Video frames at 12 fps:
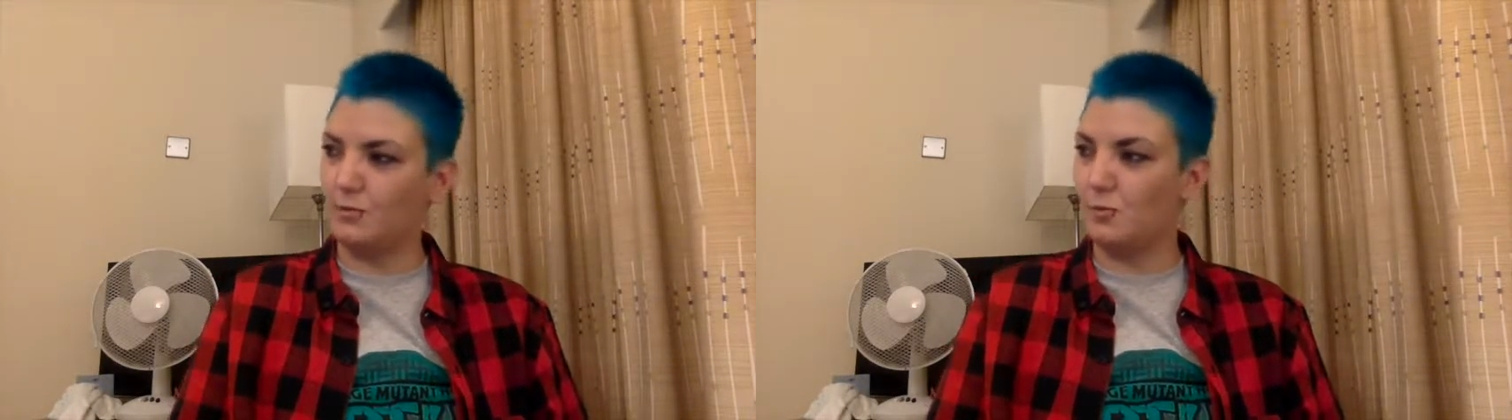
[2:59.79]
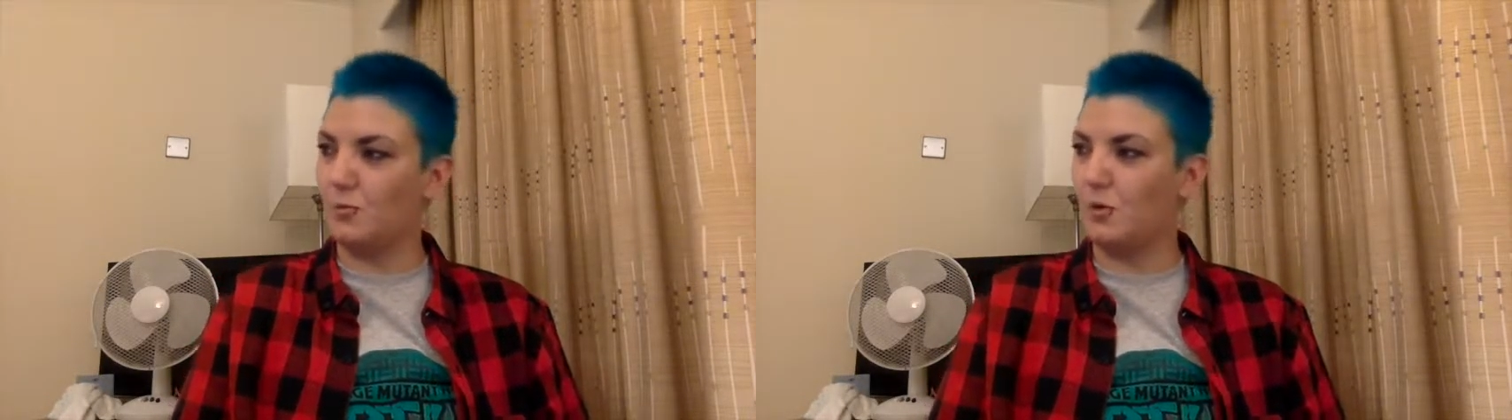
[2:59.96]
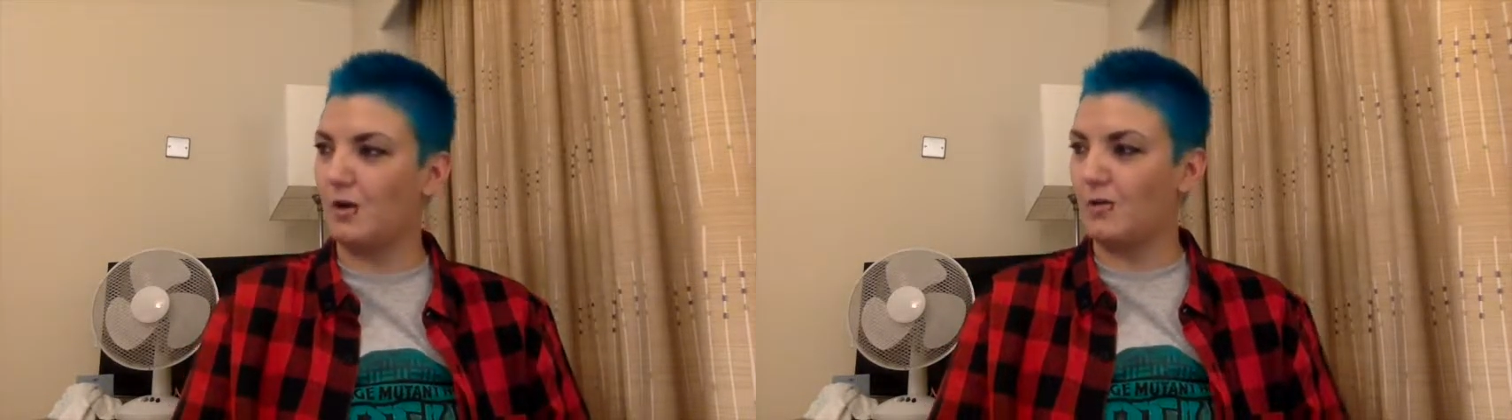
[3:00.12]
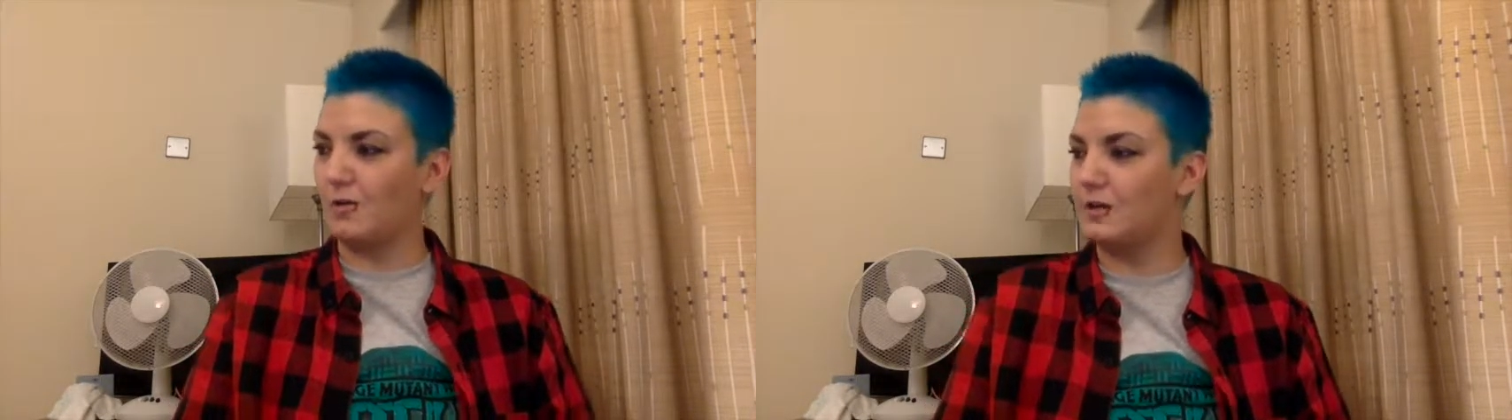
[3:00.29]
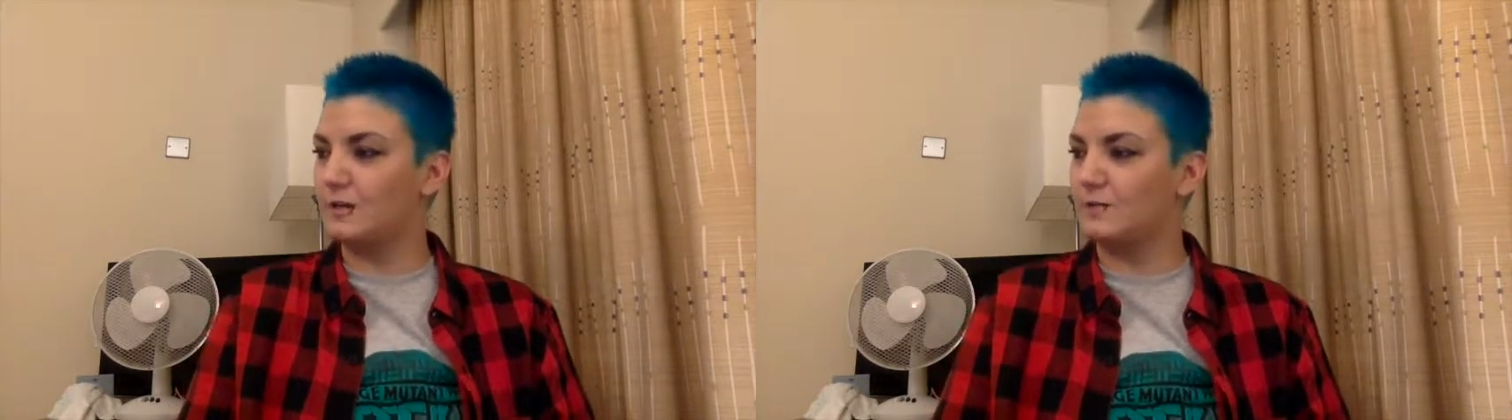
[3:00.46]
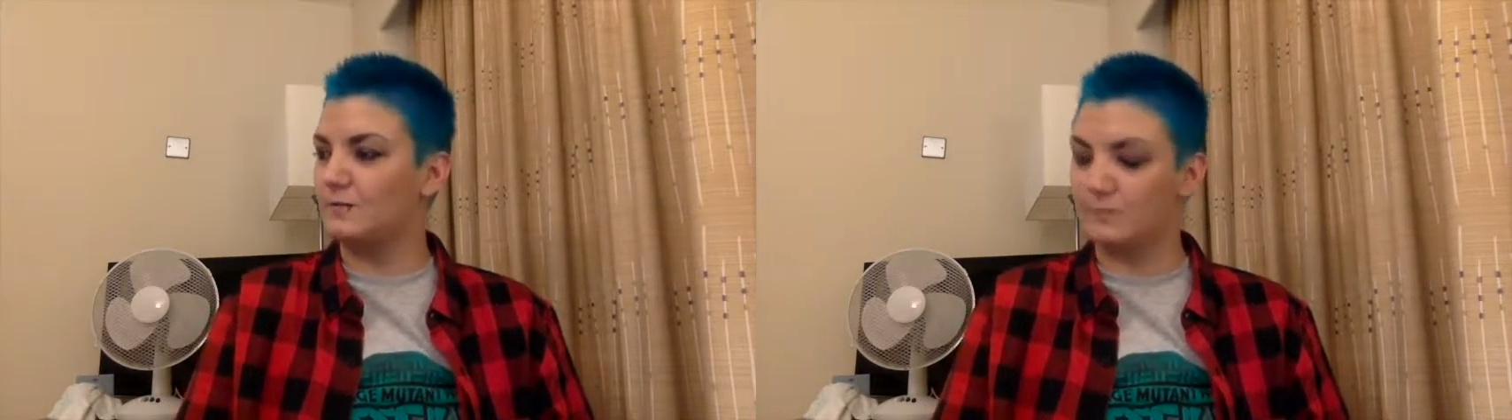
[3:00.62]
where I
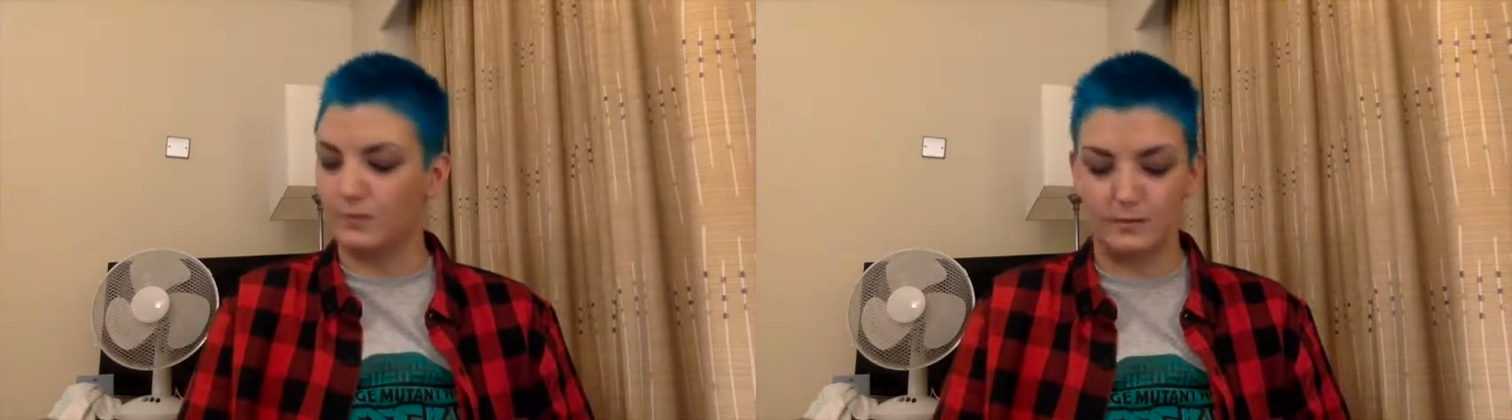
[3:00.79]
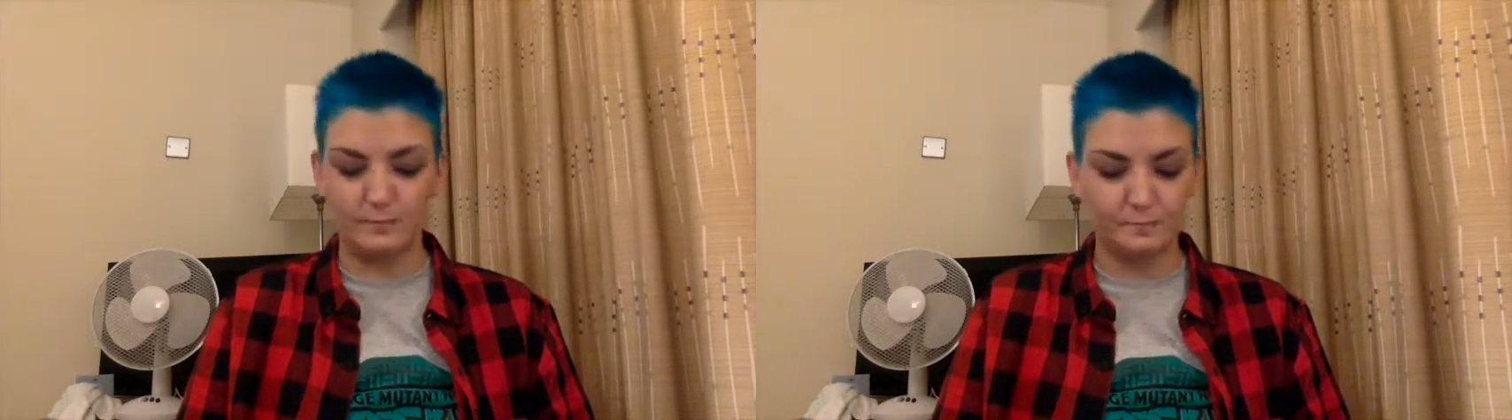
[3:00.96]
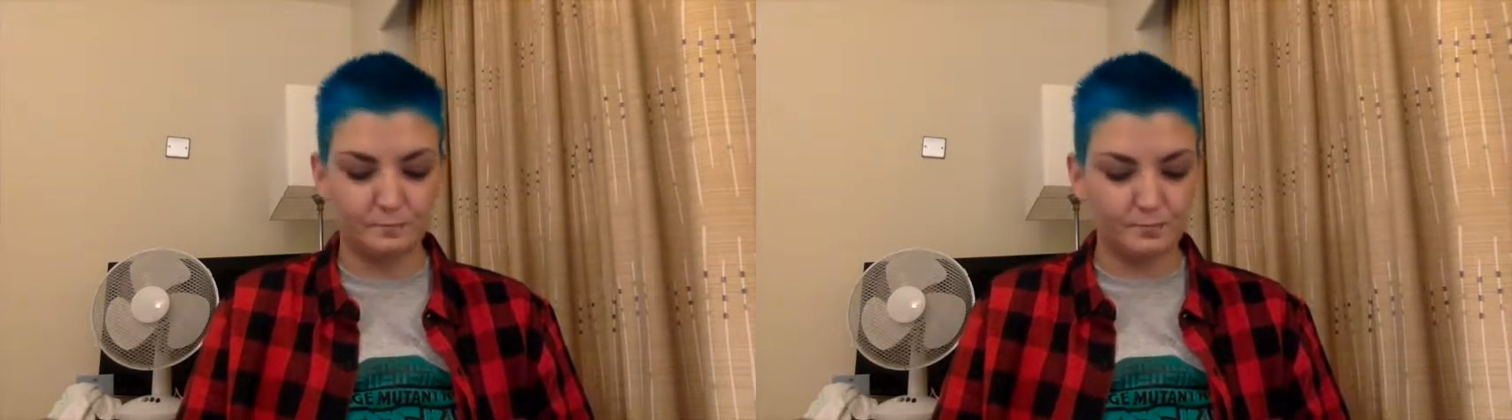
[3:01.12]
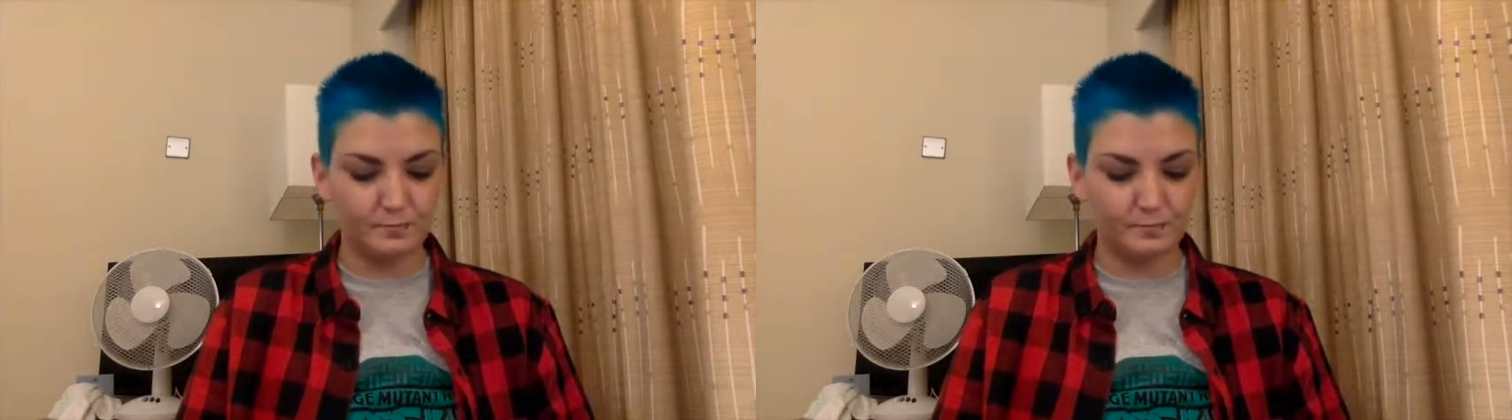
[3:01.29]
come from.